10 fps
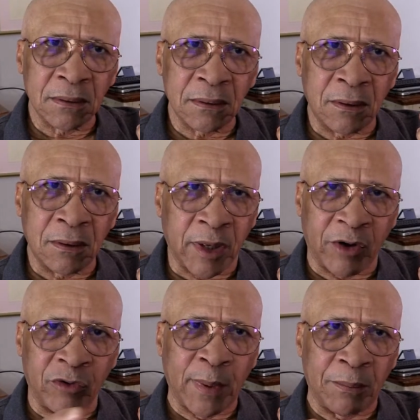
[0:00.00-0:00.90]
Okay,
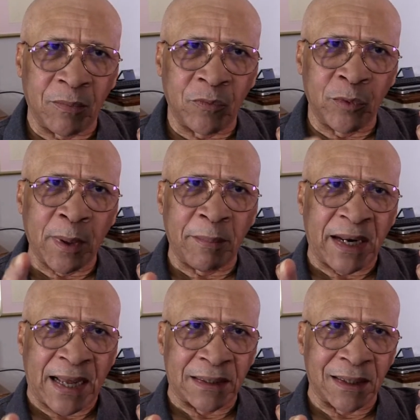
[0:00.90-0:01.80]
remember
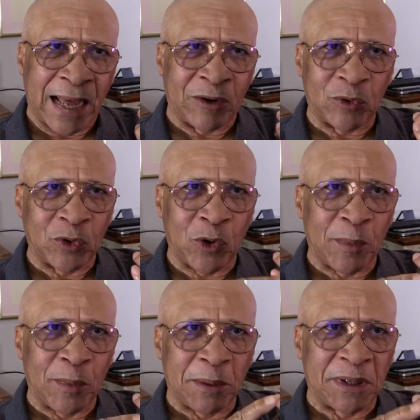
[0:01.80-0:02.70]
that. I don't know,
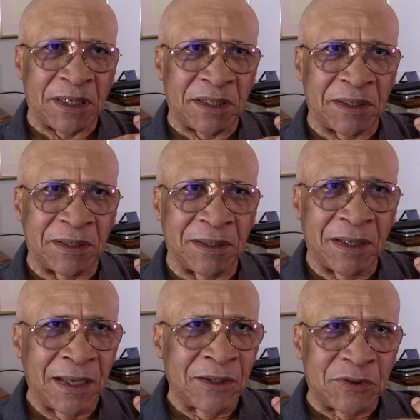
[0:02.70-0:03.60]
maybe
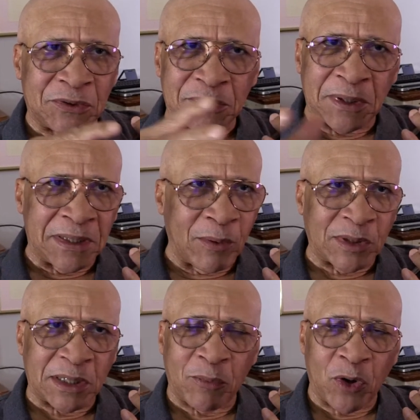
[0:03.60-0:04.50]
there was
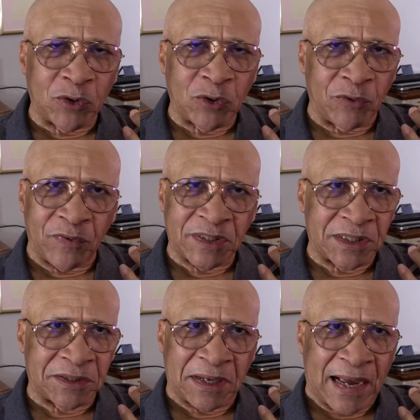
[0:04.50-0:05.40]
a boy who visited
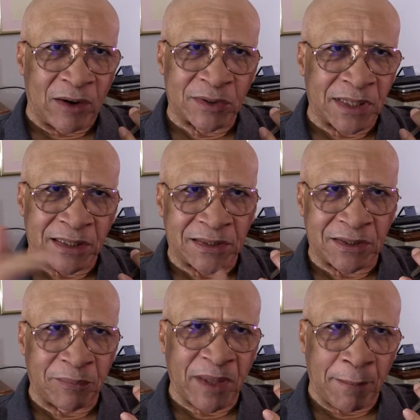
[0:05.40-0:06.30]
the house. There's
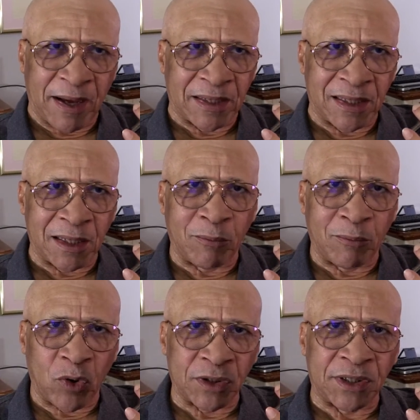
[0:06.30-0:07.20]
something about a little
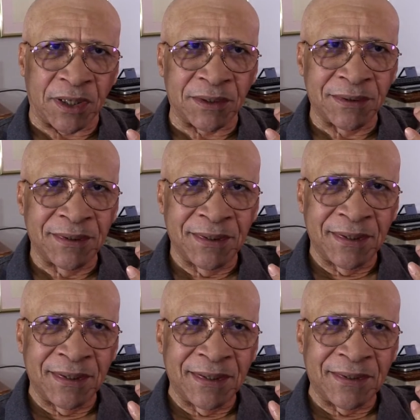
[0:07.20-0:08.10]
boy here.
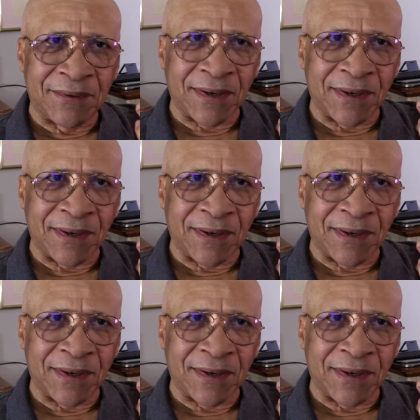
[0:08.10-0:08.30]
Okay?